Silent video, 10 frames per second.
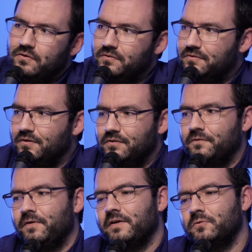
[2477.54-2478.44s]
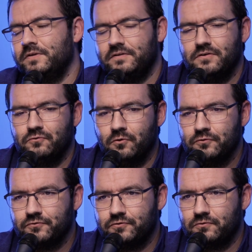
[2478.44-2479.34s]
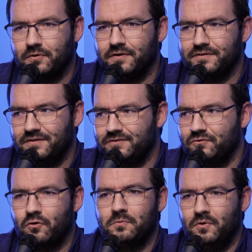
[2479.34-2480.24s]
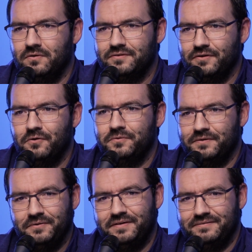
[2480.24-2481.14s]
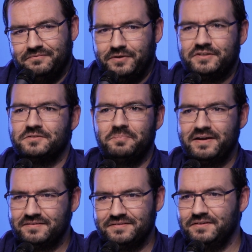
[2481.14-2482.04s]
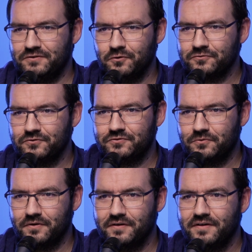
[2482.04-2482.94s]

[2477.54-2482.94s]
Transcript: the fact that we see a grocery store is normal. We expect to see a grocery store.